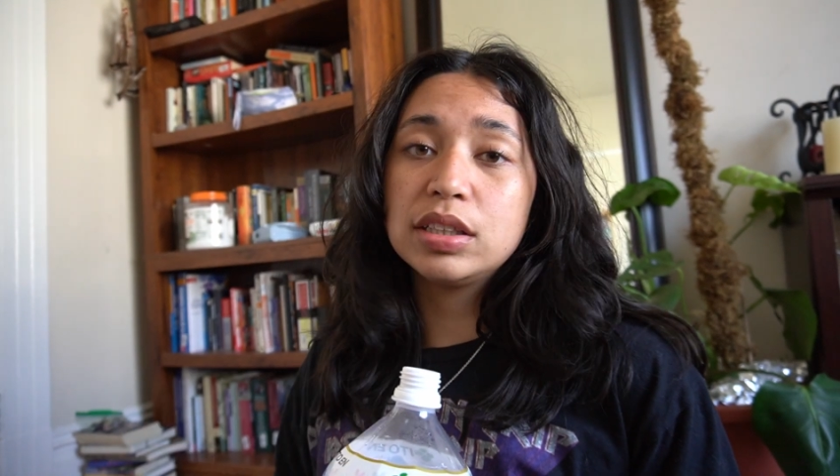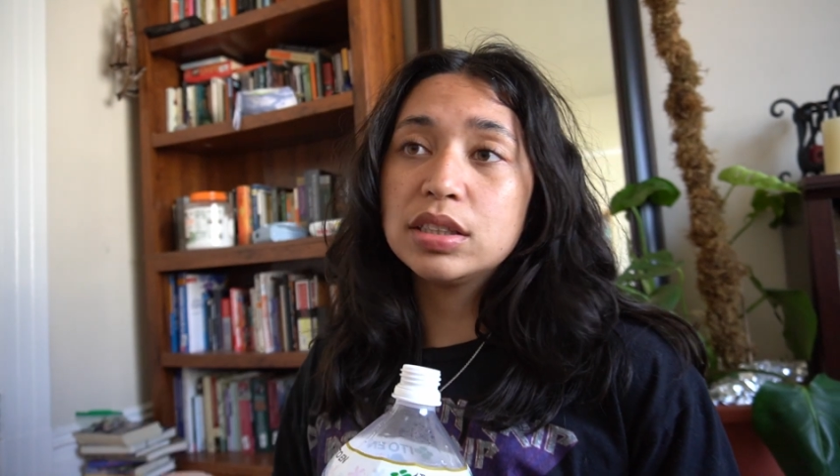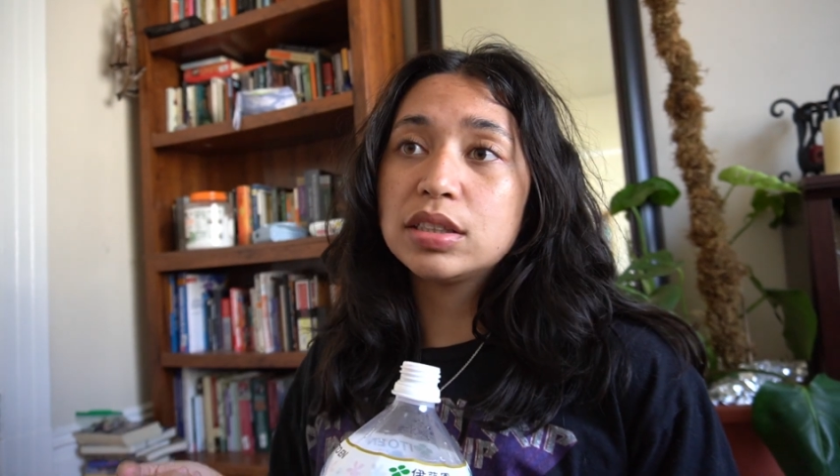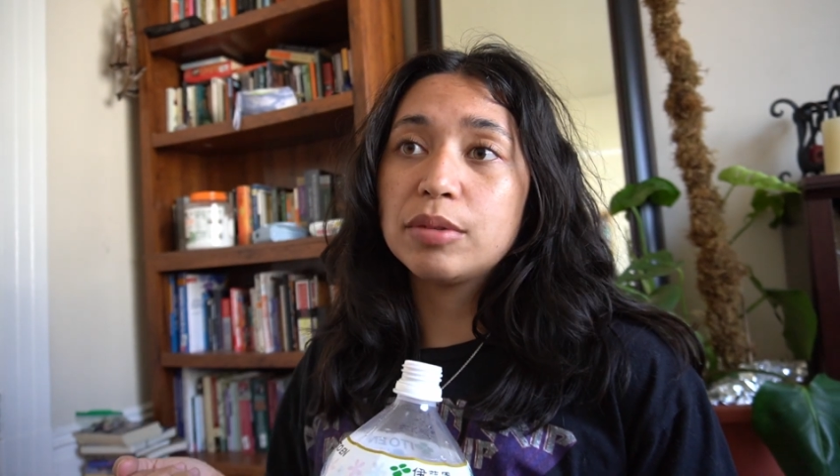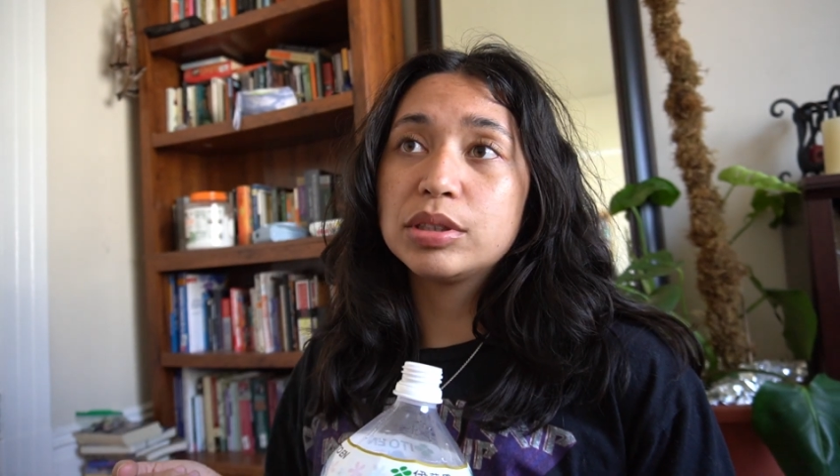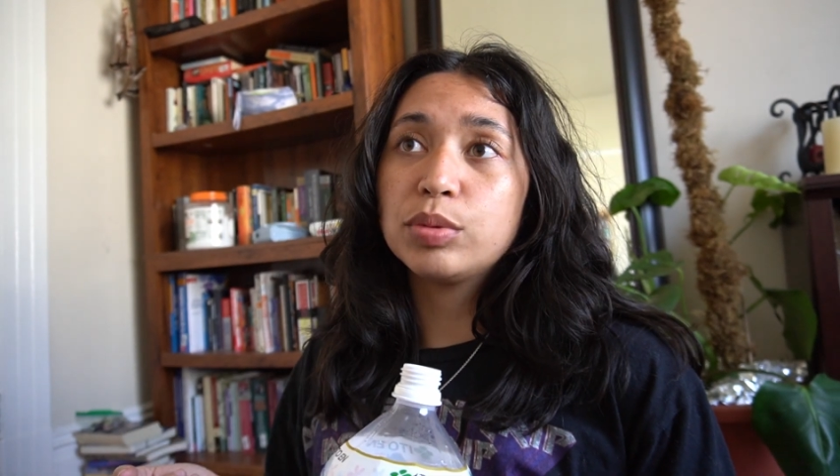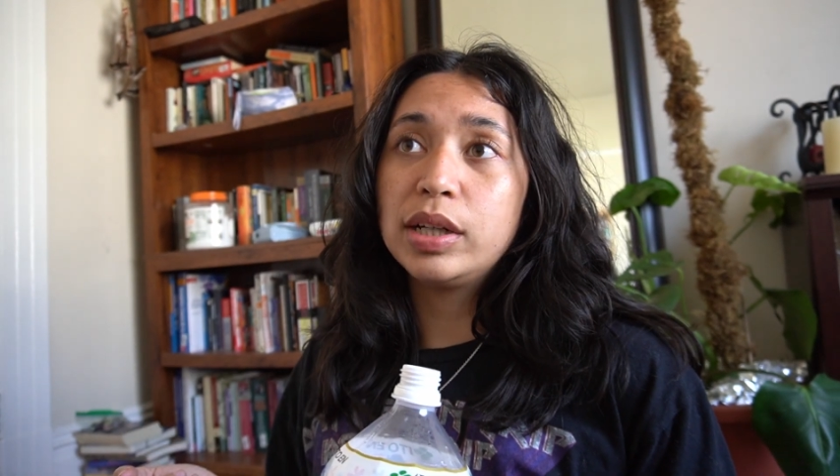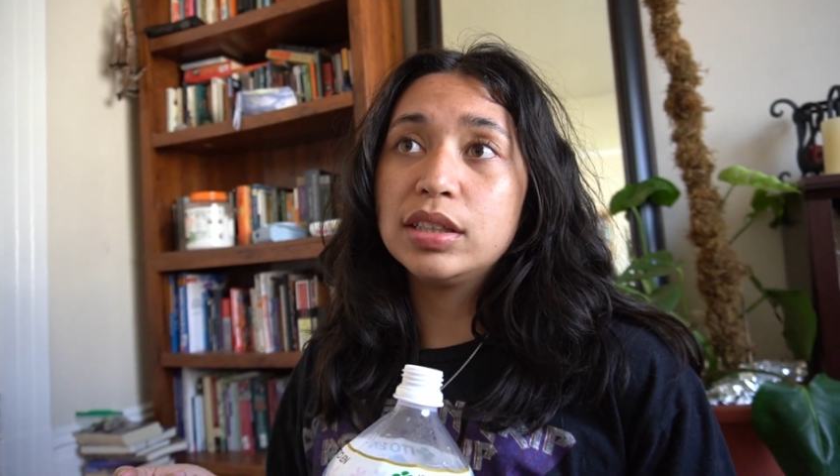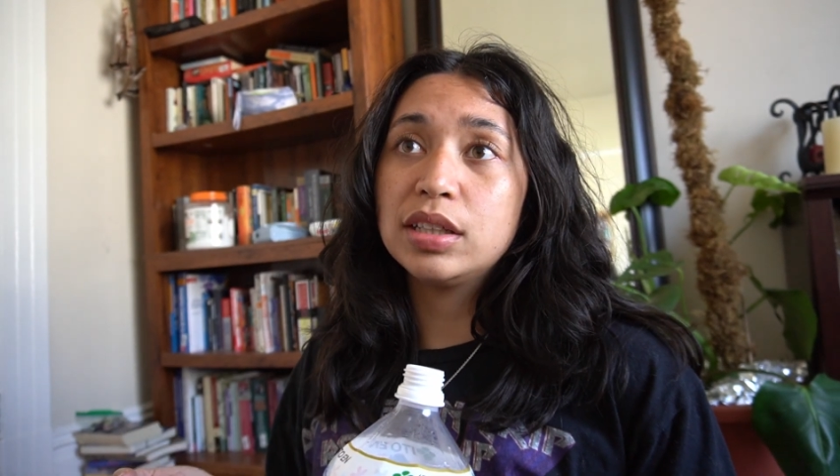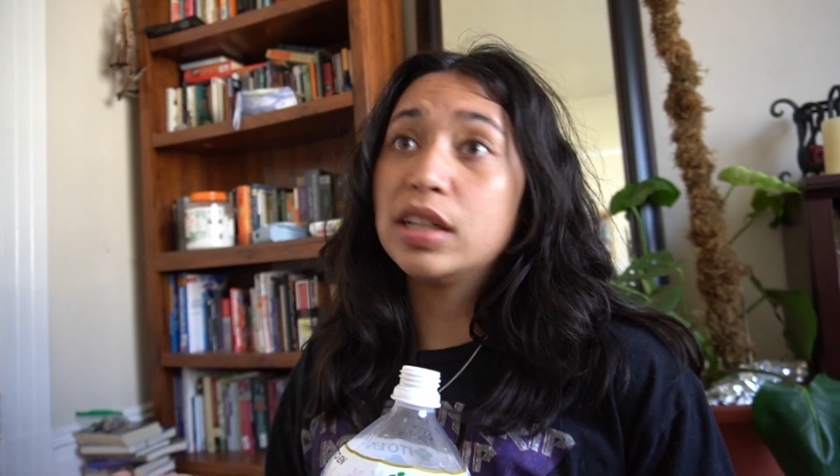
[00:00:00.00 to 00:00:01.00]
since I was
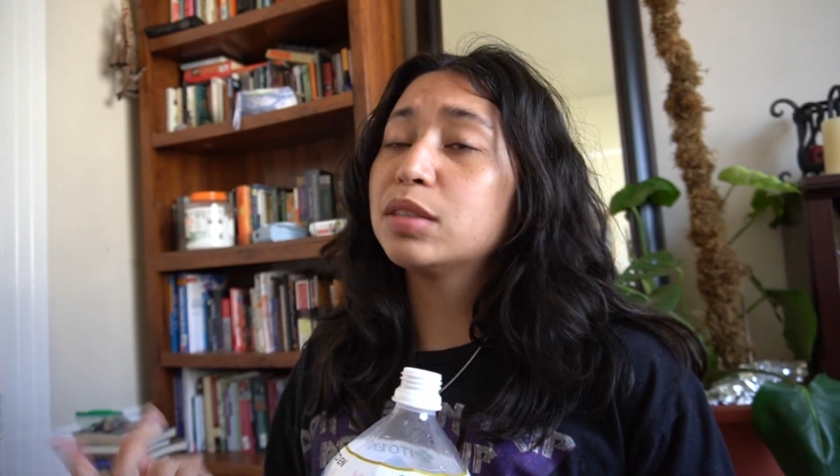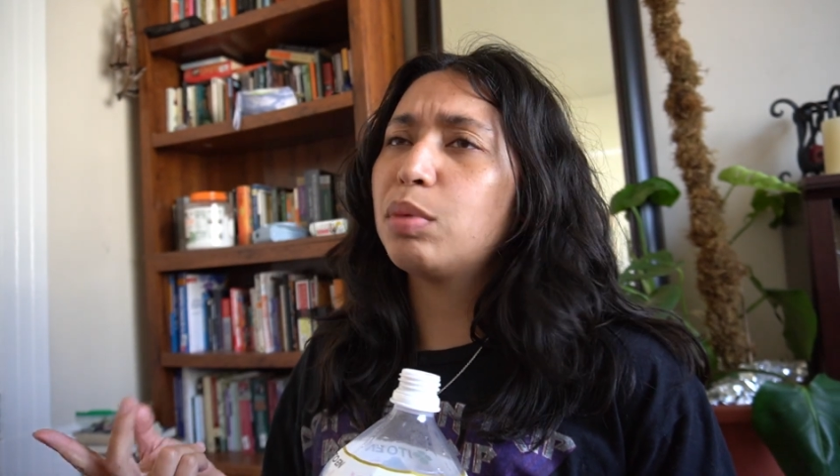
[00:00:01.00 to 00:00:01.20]
26,